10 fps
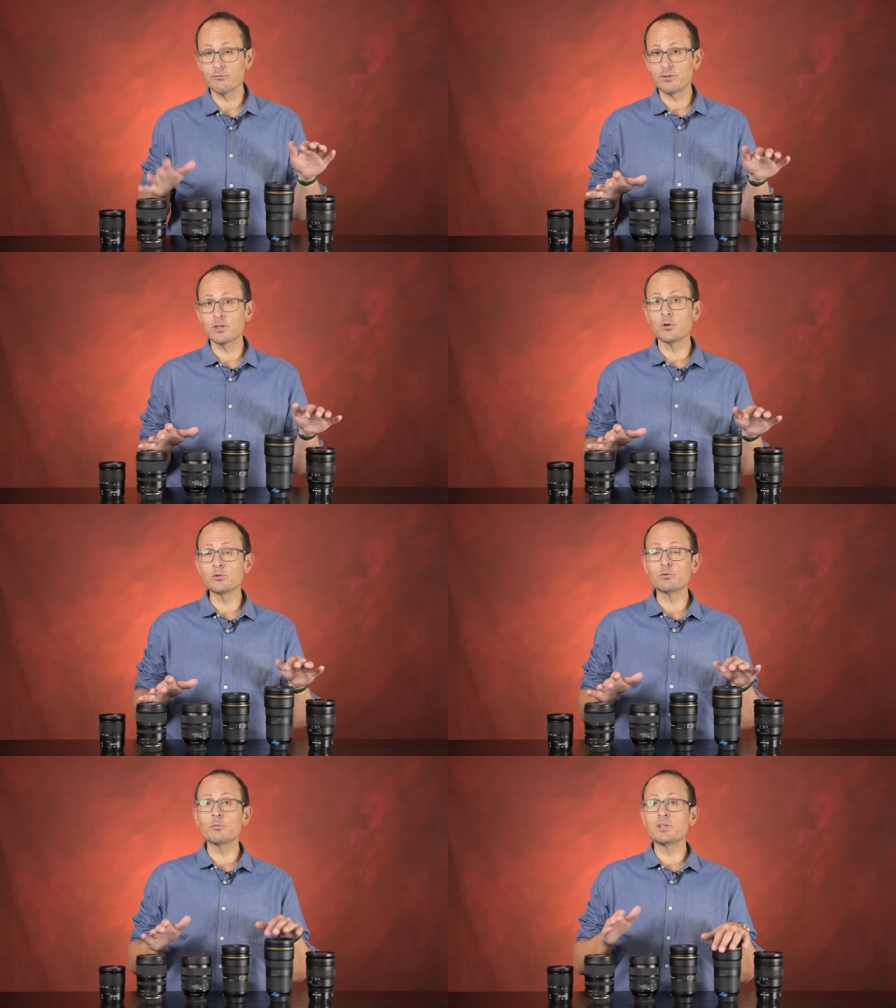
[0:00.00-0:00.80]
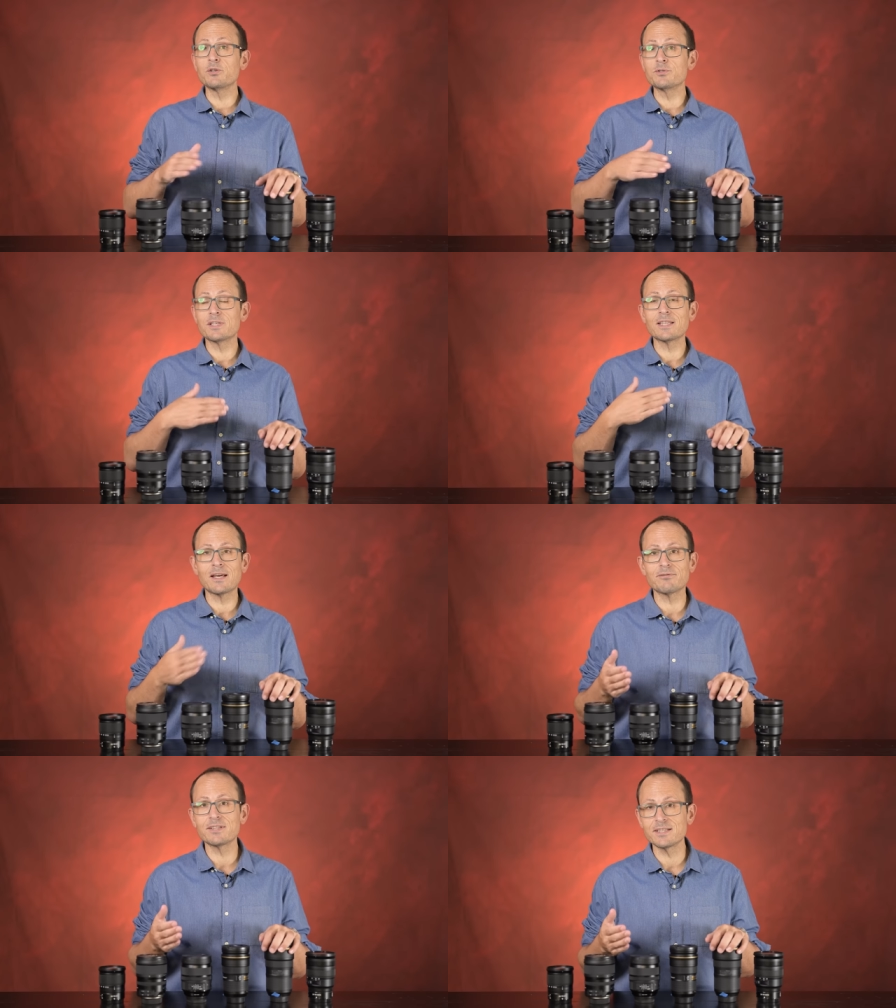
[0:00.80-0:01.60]
For those, we'll be using the
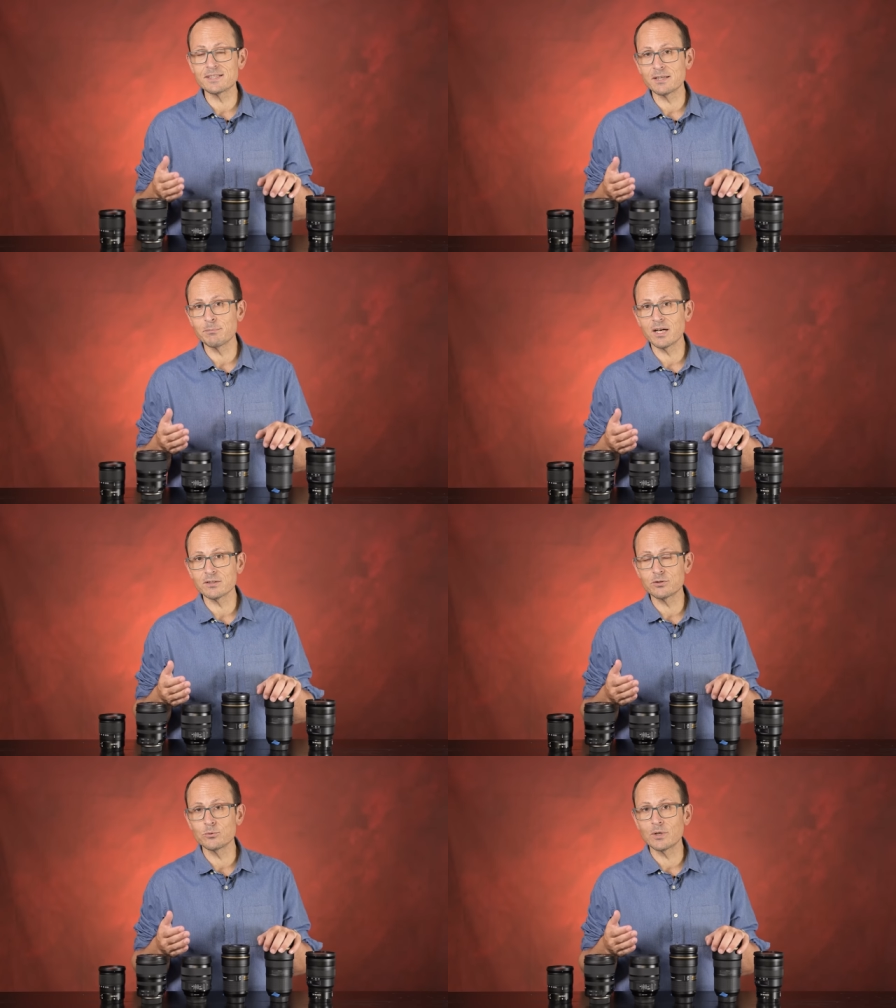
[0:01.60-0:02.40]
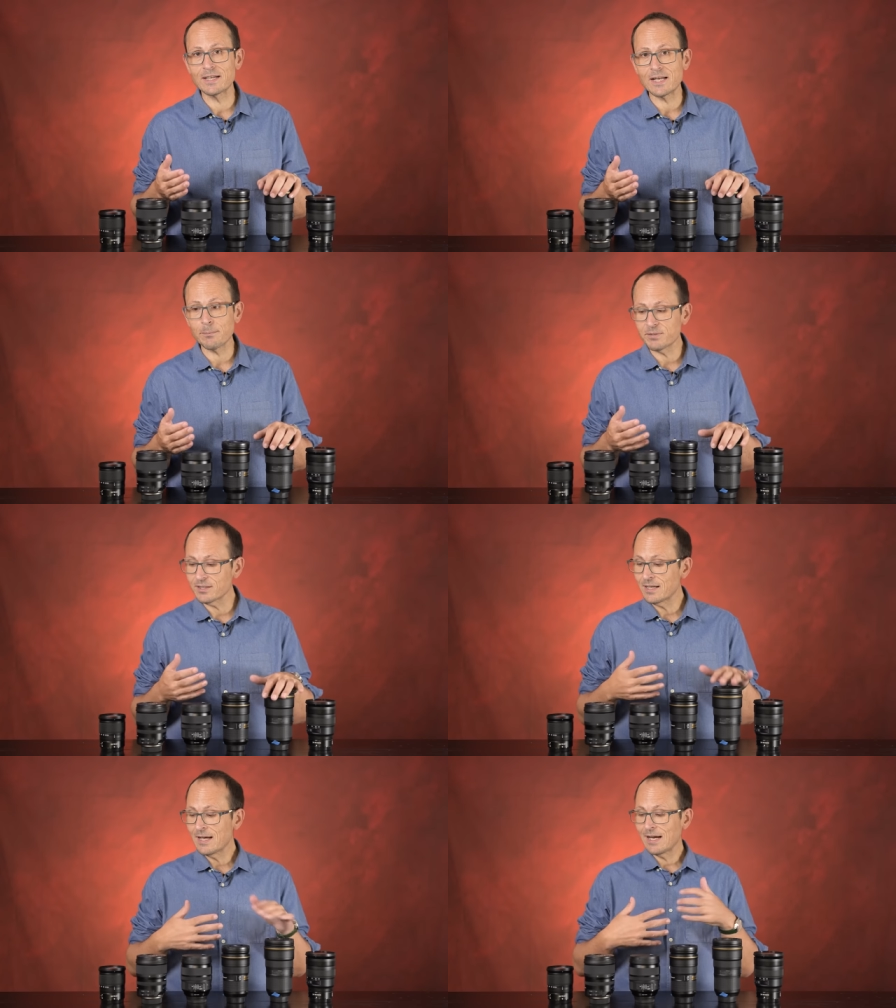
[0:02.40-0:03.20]
FTC Mark II adapter.